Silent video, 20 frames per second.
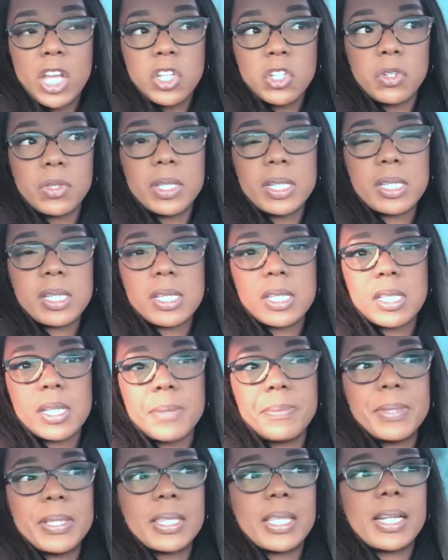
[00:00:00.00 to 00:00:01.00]
So this is
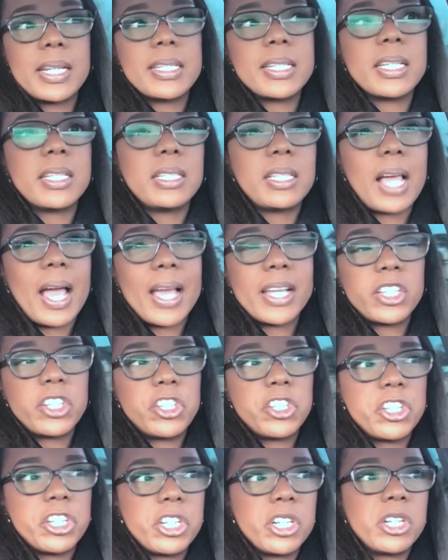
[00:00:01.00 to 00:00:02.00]
something that I did last
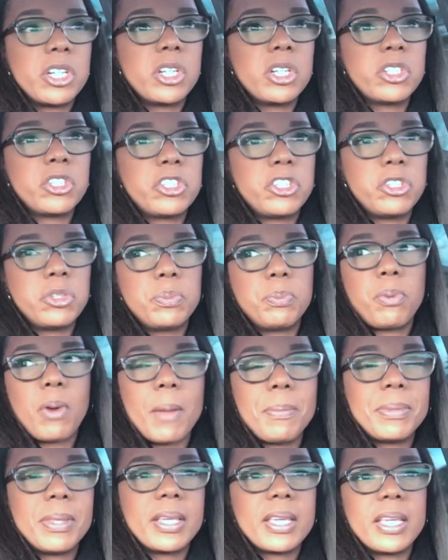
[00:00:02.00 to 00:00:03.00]
year to
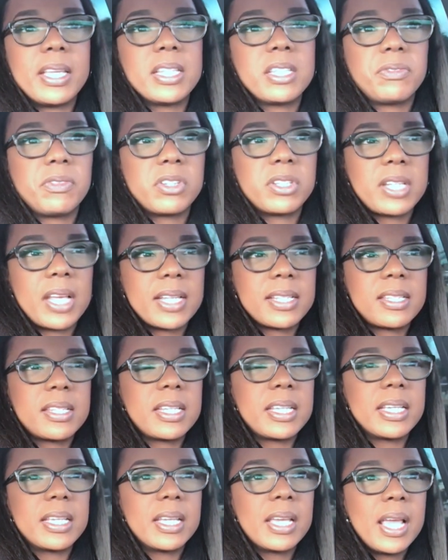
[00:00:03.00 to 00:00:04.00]
prep the kids for
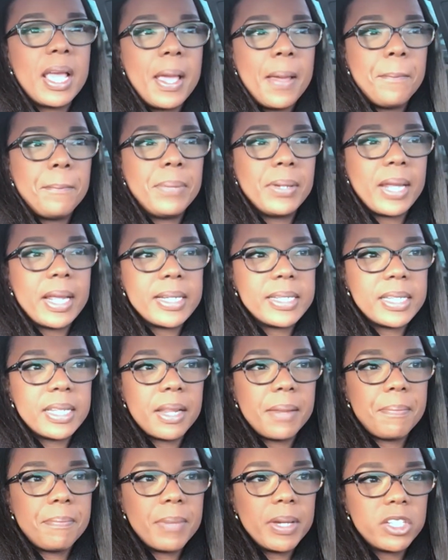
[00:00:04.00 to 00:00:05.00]
testing, but I did
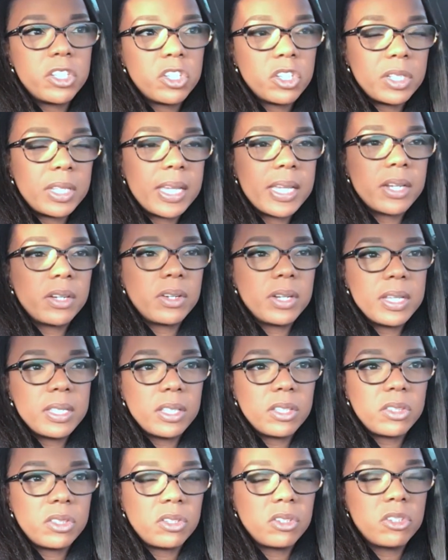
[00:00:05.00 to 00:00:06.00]
it much later in
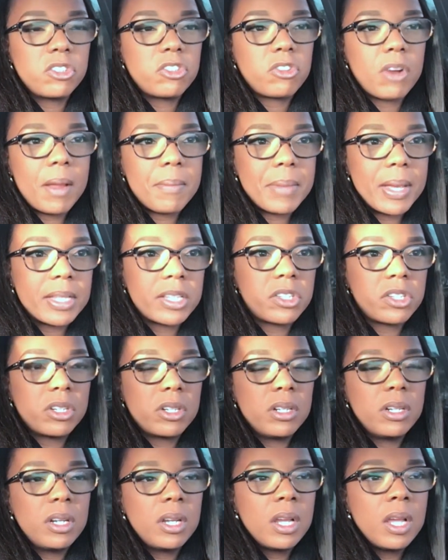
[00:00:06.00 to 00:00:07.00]
the third
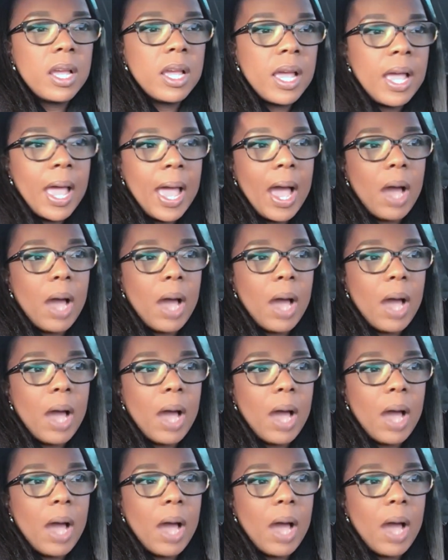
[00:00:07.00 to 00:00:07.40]
trimester.